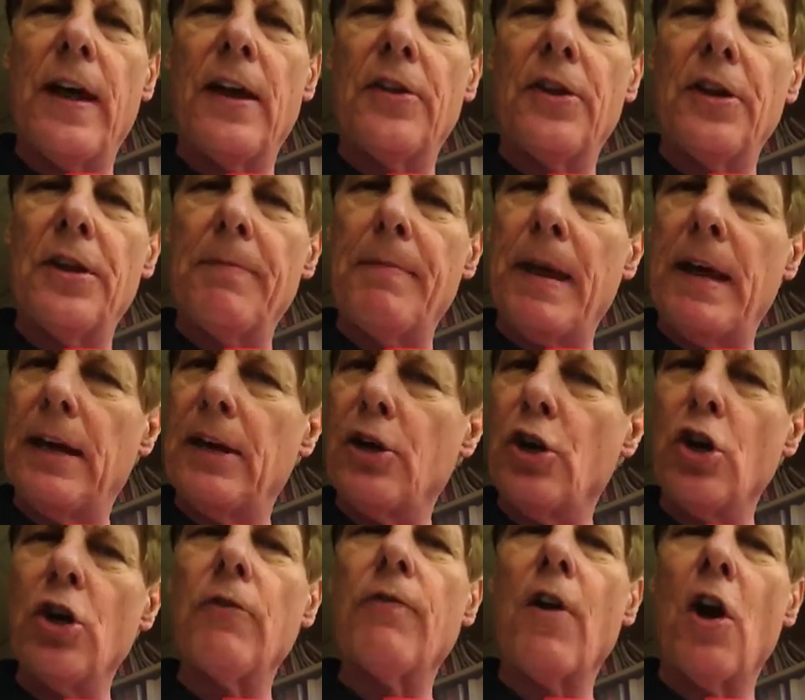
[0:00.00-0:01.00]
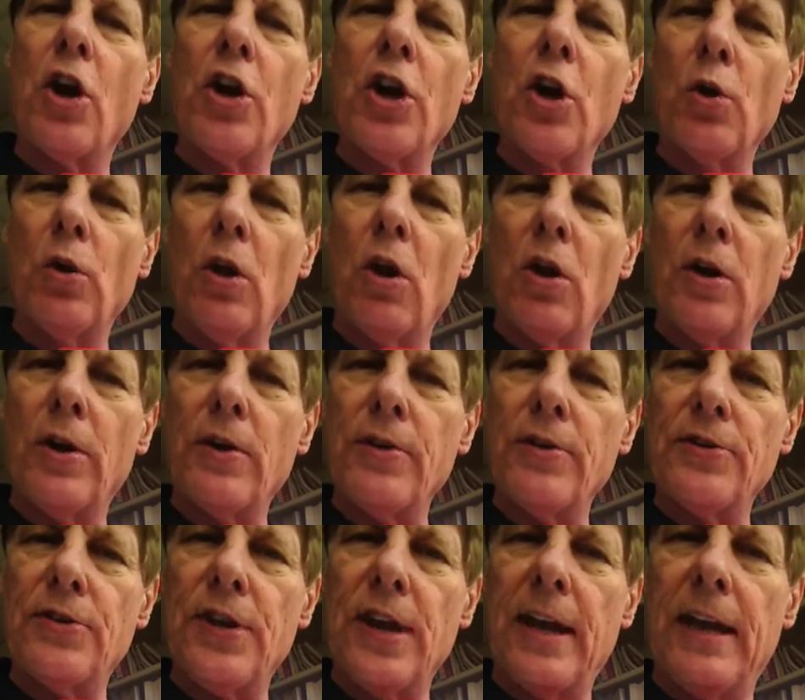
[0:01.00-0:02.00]
and the demand curve are no longer
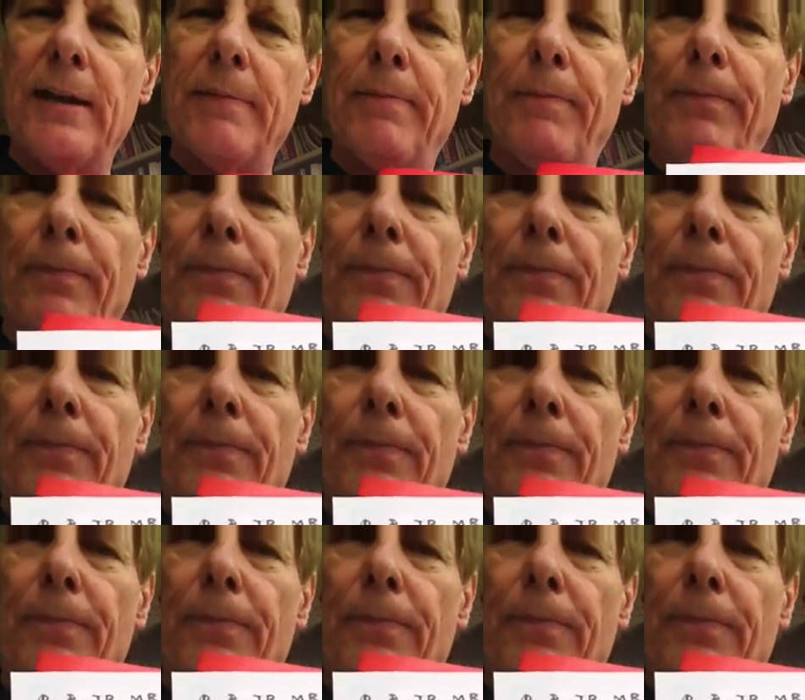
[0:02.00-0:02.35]
the same.